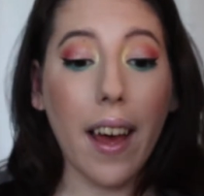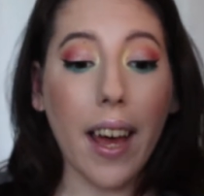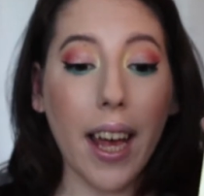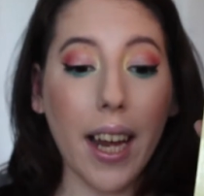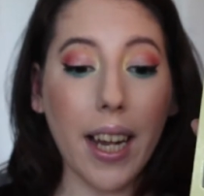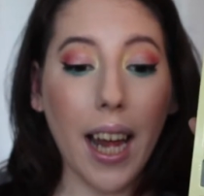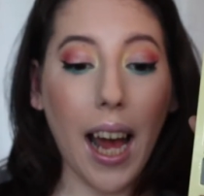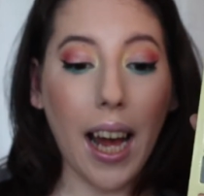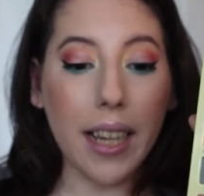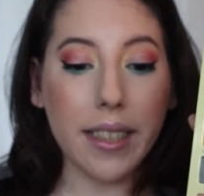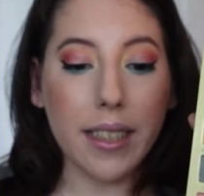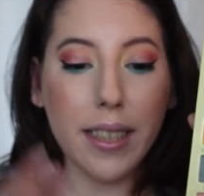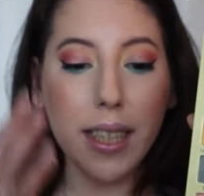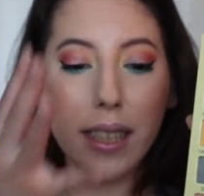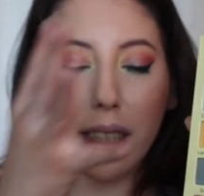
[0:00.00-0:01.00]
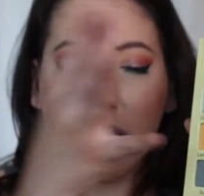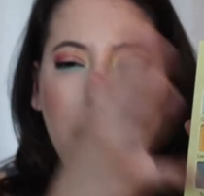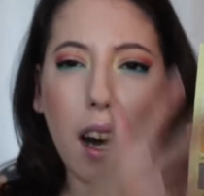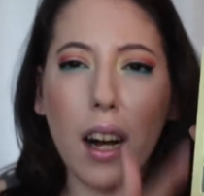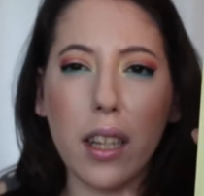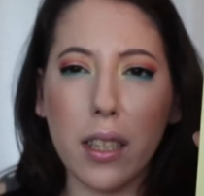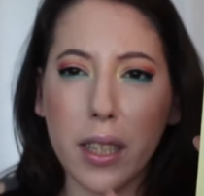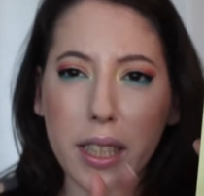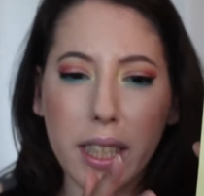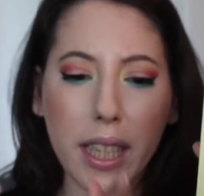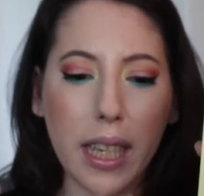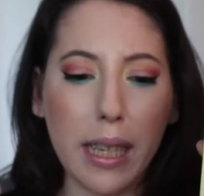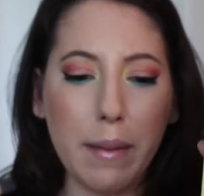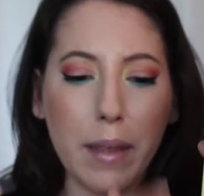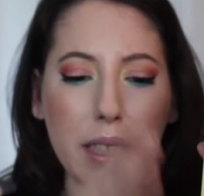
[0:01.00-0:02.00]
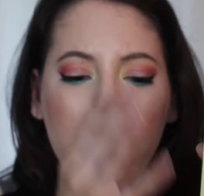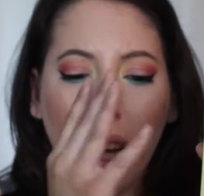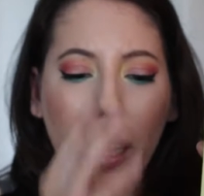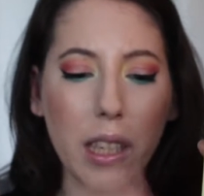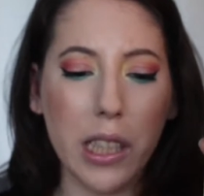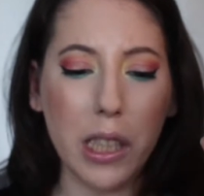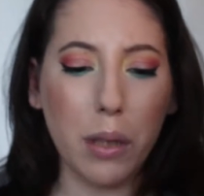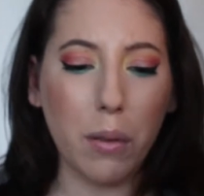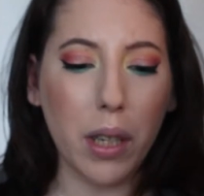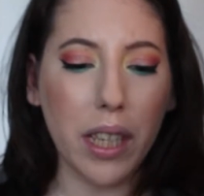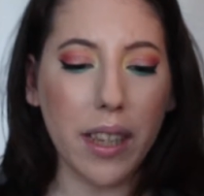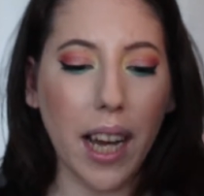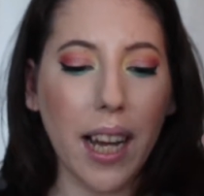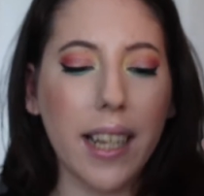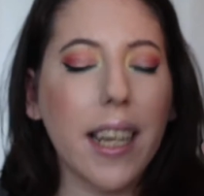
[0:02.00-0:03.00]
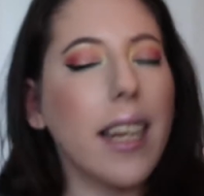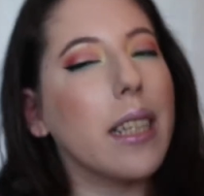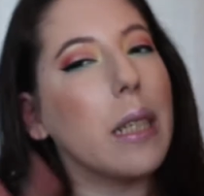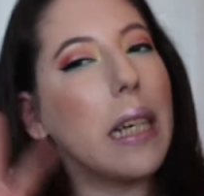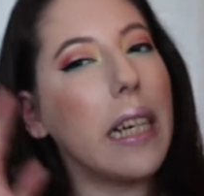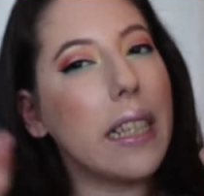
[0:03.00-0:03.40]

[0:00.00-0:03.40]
It has this color scheme, this color story that it,